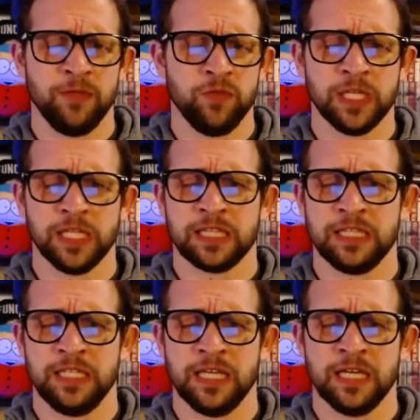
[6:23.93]
if you get like
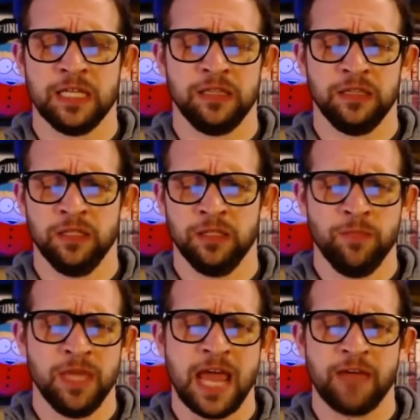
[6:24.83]
the
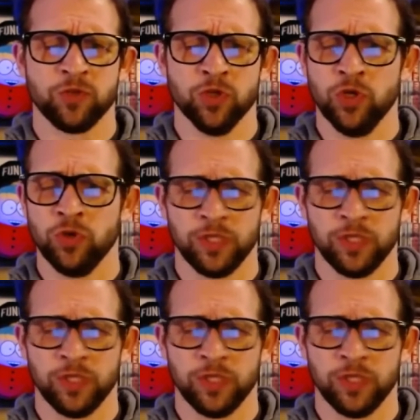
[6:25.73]
mid afternoon